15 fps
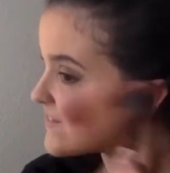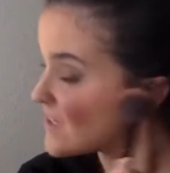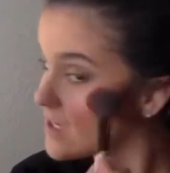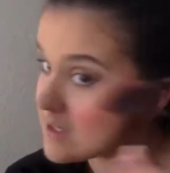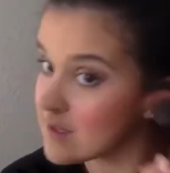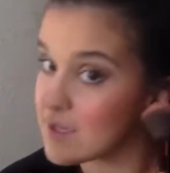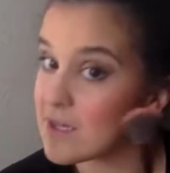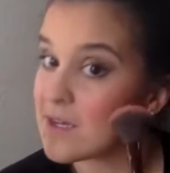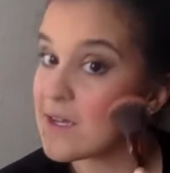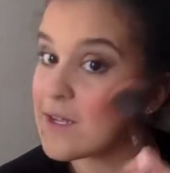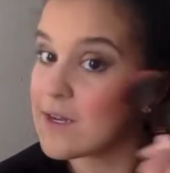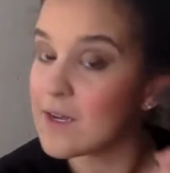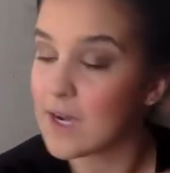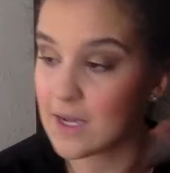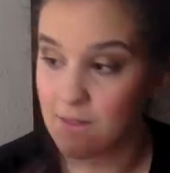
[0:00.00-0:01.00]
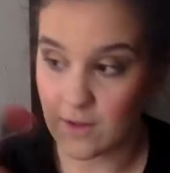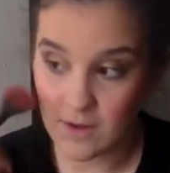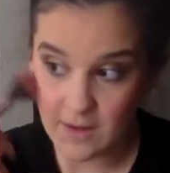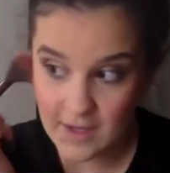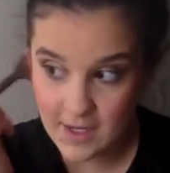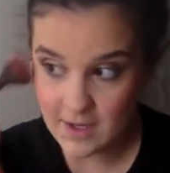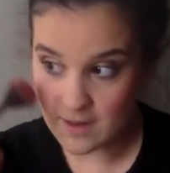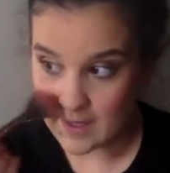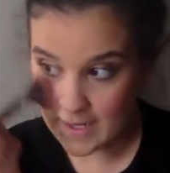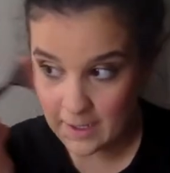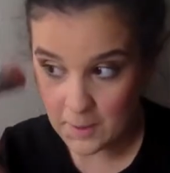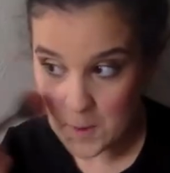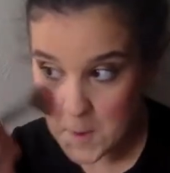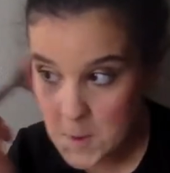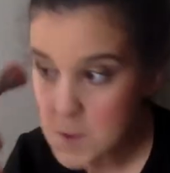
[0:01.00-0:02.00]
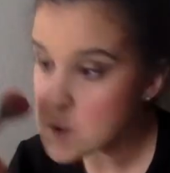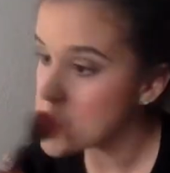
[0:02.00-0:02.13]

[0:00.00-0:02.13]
then I look like a clown.